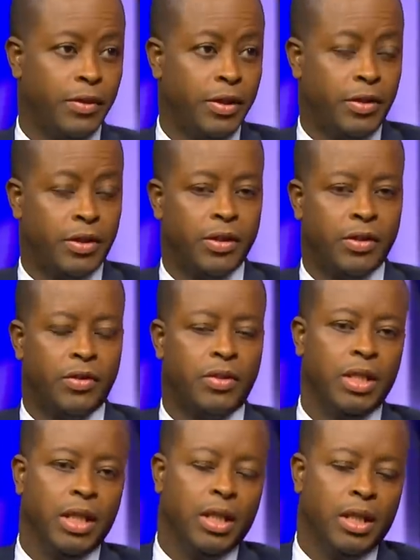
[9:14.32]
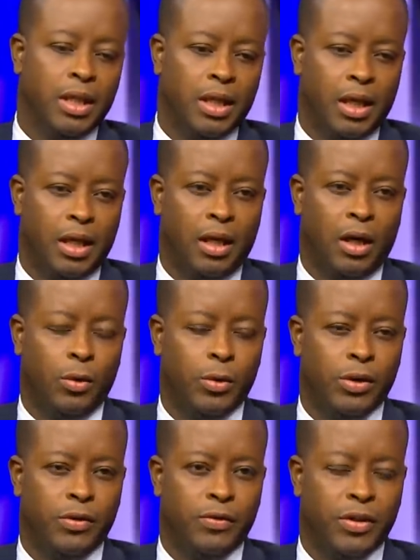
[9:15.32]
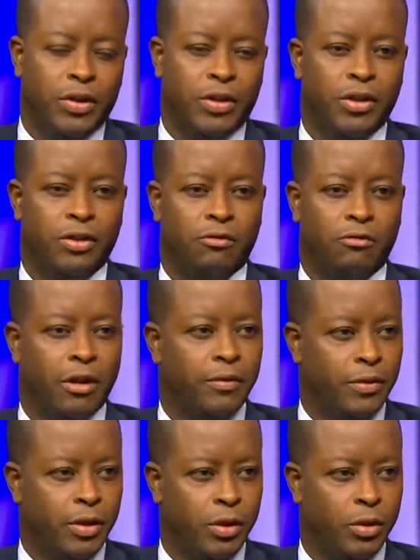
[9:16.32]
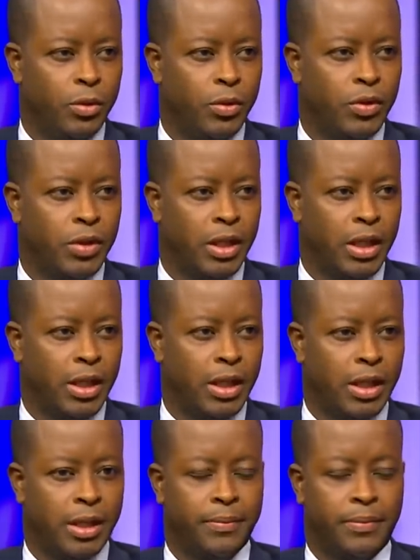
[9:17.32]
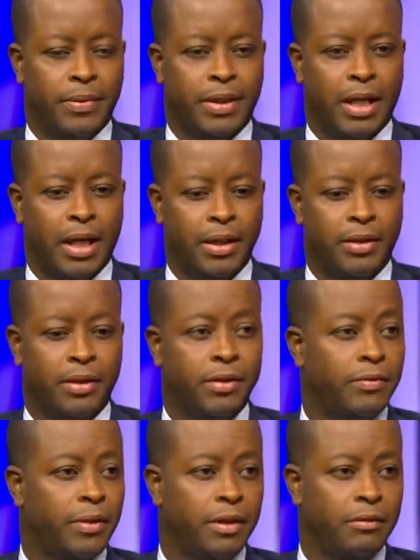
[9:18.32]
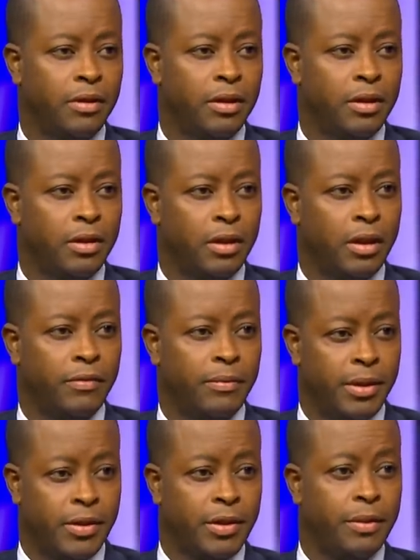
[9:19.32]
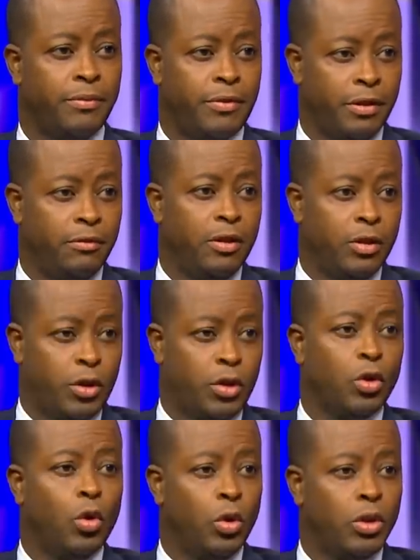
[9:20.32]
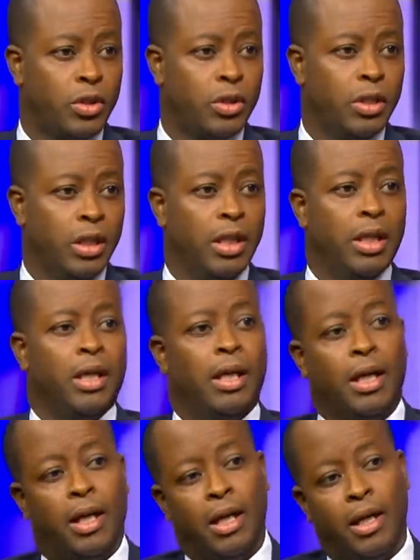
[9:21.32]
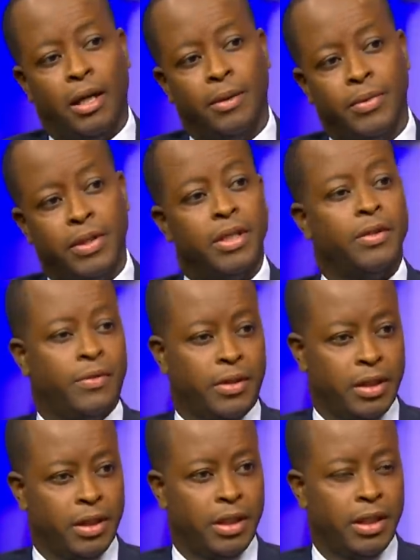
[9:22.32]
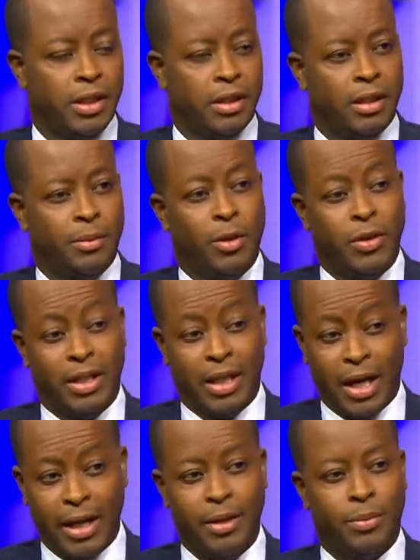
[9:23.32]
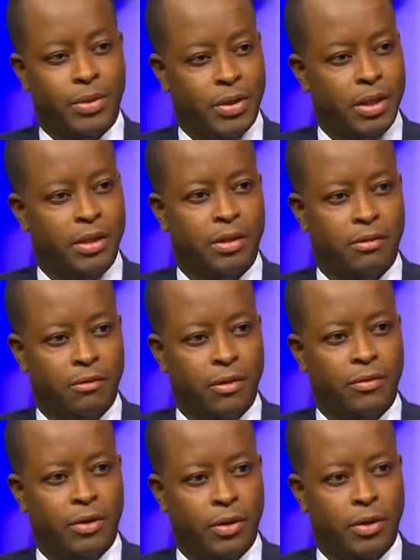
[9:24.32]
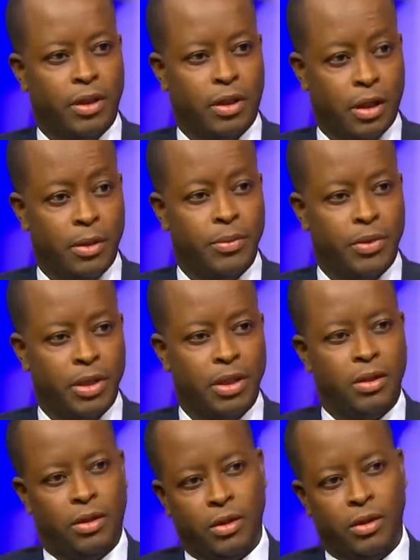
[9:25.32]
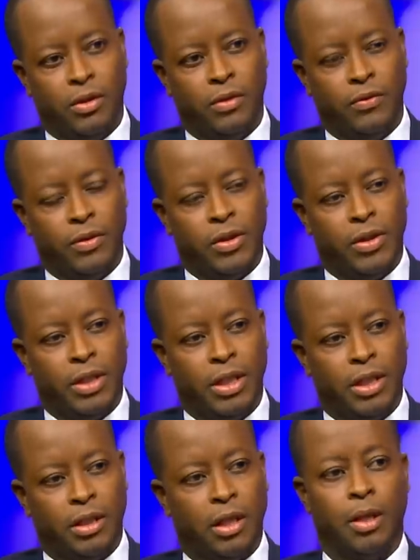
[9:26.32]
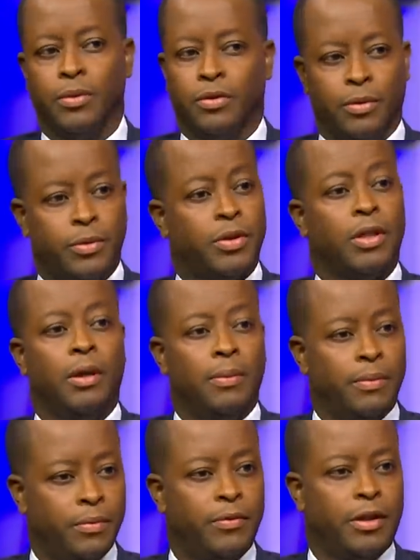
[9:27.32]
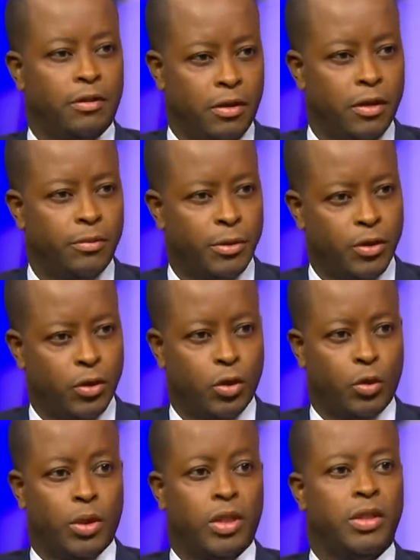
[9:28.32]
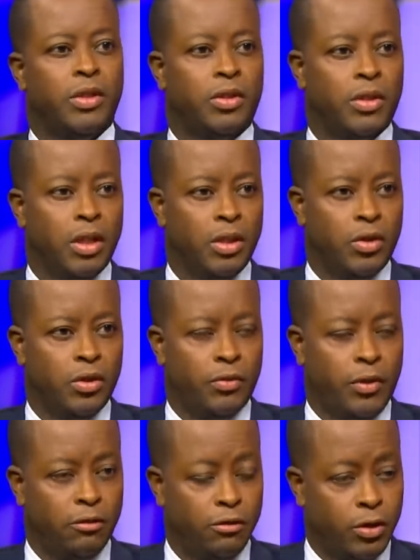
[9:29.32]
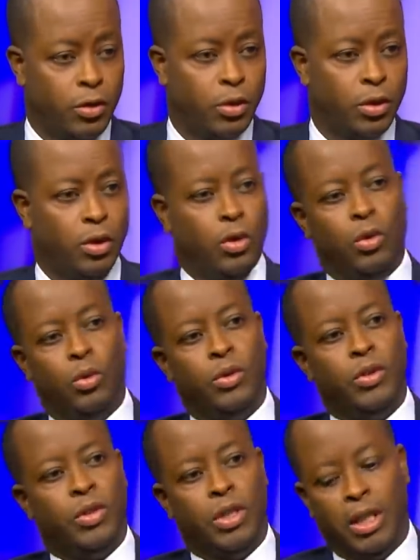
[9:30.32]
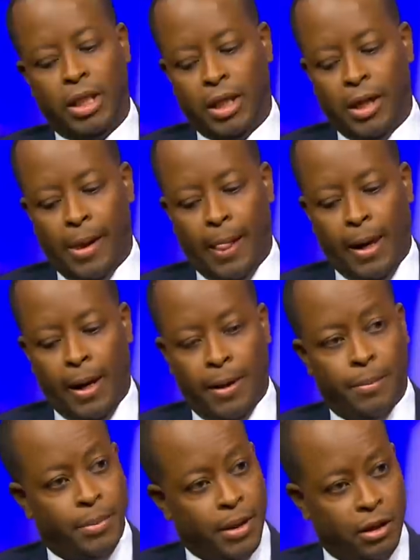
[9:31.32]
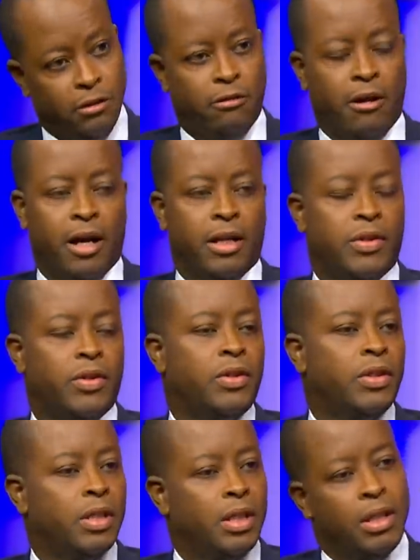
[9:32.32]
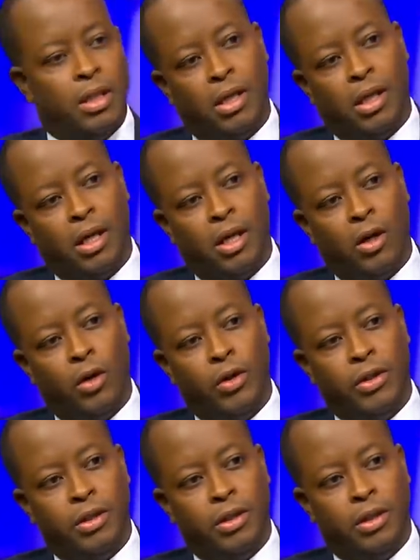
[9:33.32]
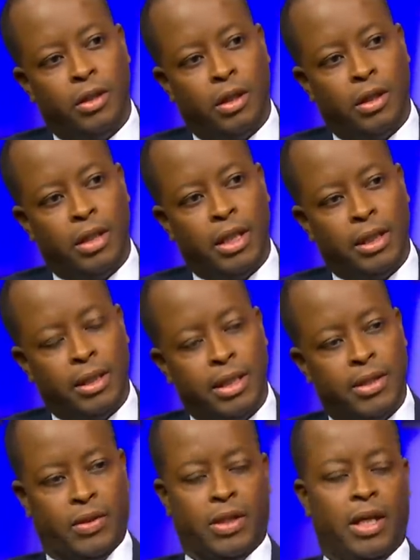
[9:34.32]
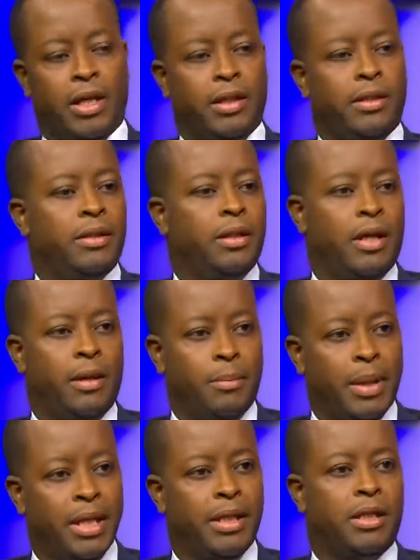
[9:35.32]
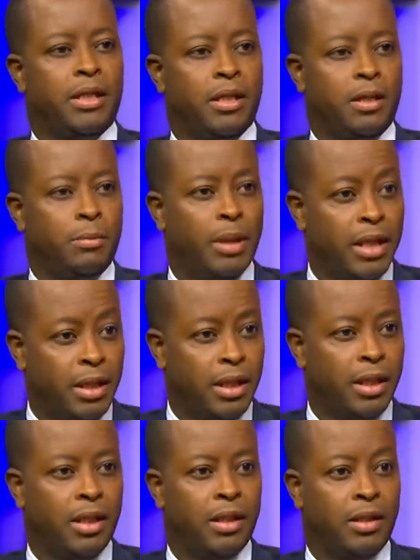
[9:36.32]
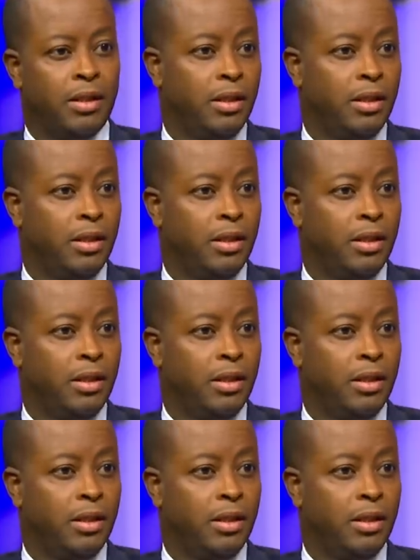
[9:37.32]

First is Howard University's revenues are tied to the federal government, some federal source, significantly. About 90% of the revenue that comes into the university comes from some federal government source, whether it's federal student loans, Pell Grants, on the healthcare side, Medicare and Medicaid.